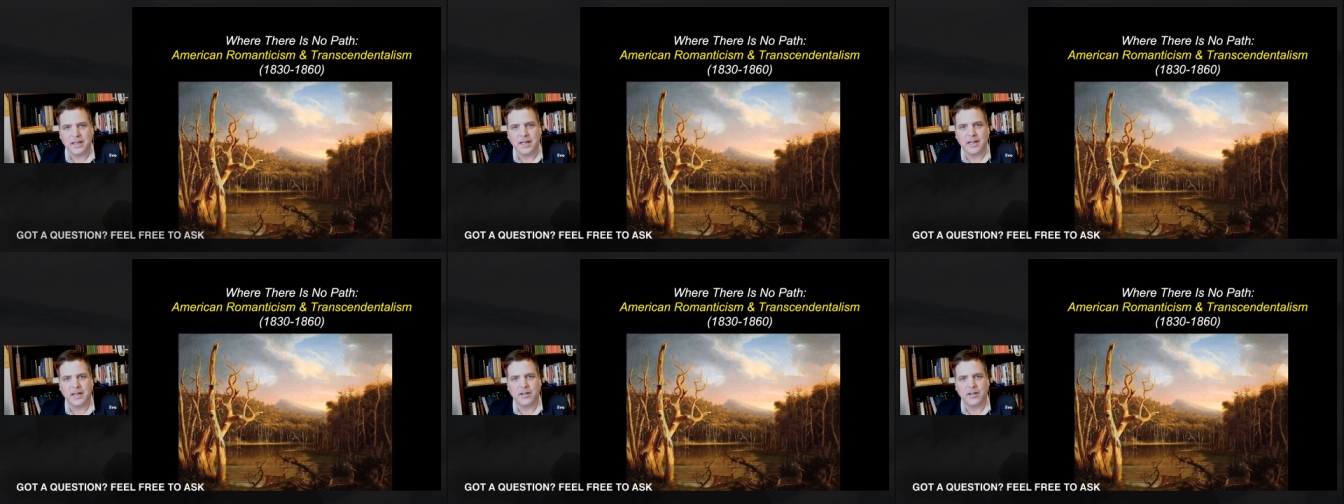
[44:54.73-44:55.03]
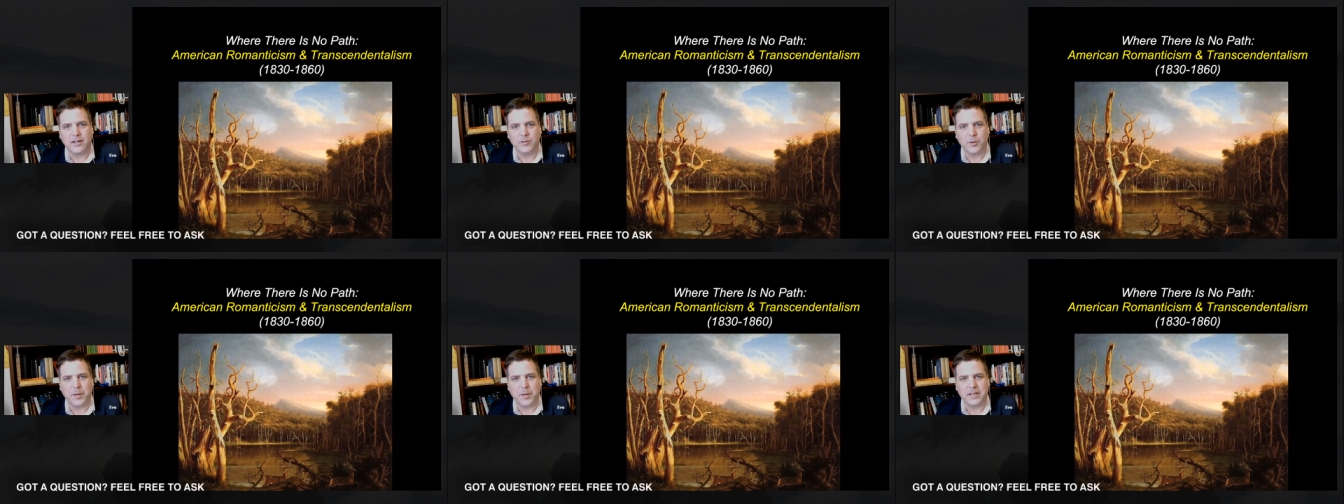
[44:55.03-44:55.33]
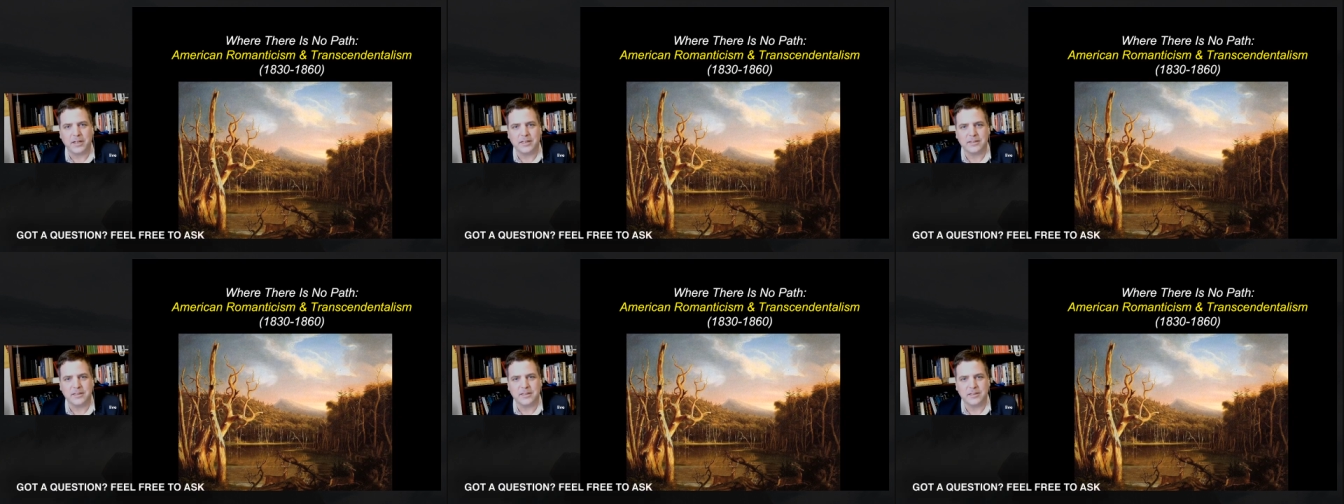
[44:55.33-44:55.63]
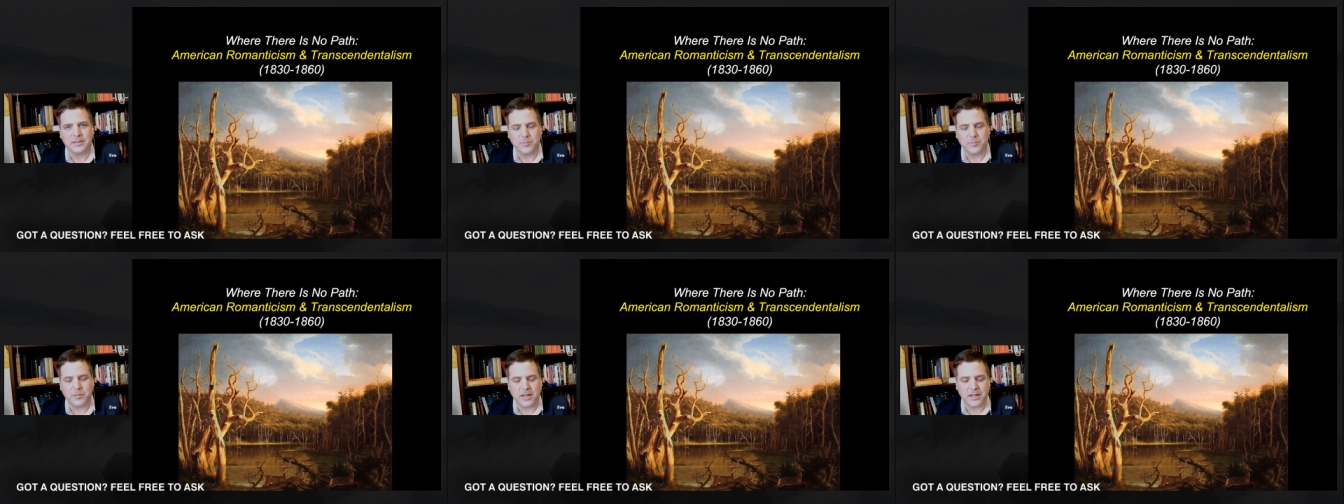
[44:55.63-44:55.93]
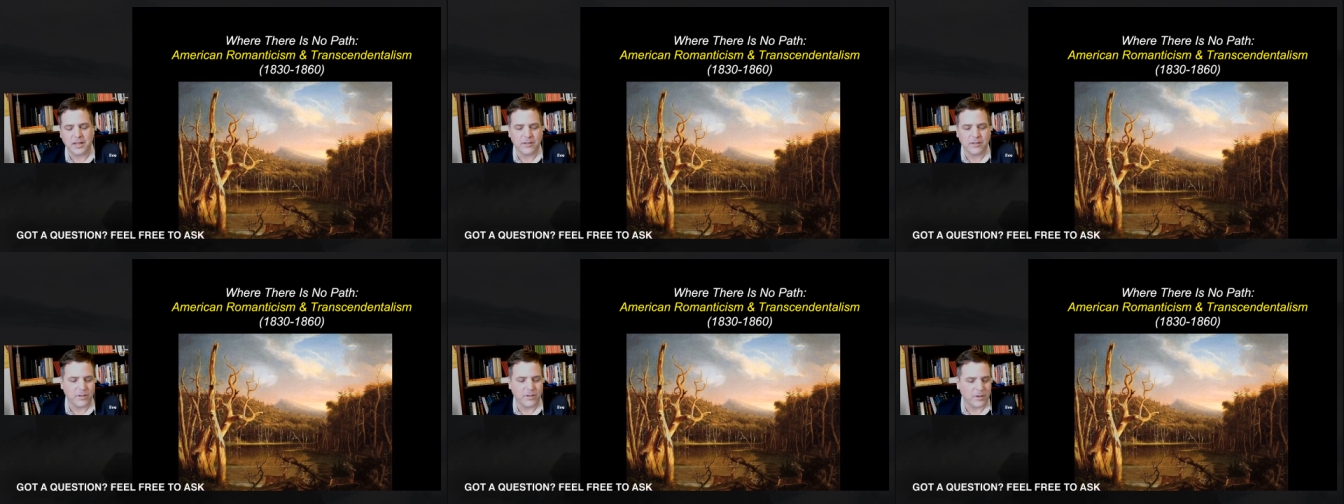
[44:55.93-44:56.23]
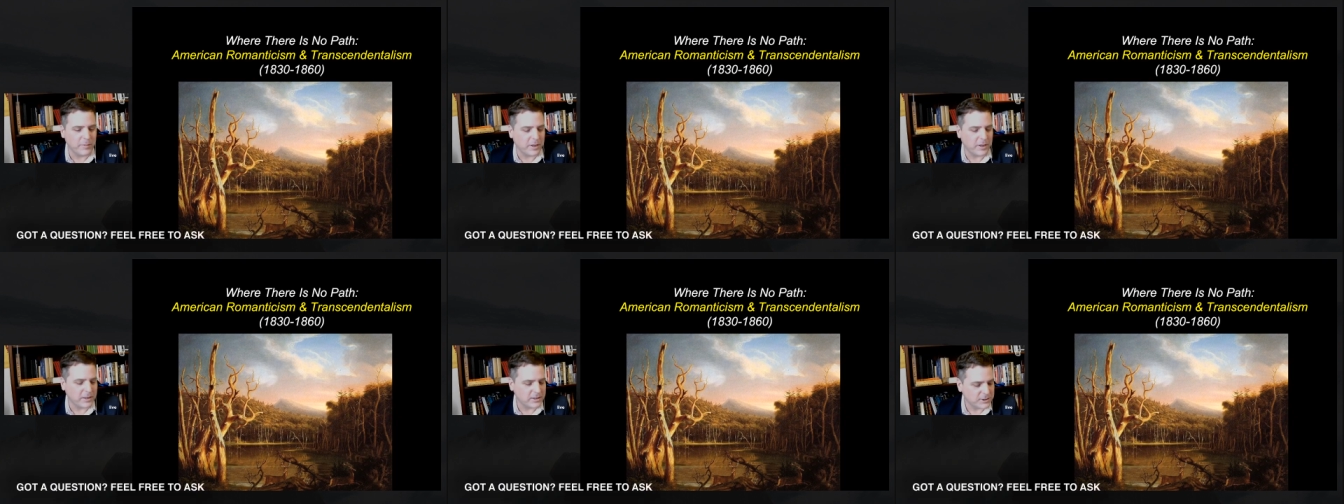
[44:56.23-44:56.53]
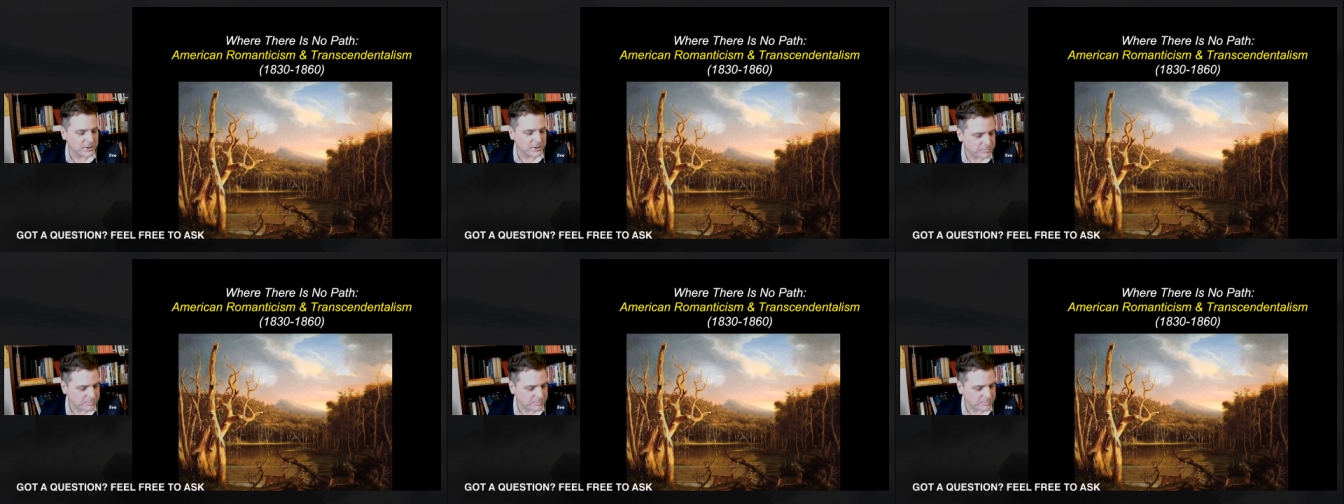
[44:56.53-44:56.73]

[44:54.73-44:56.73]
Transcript: and romanticism. Thank you very much.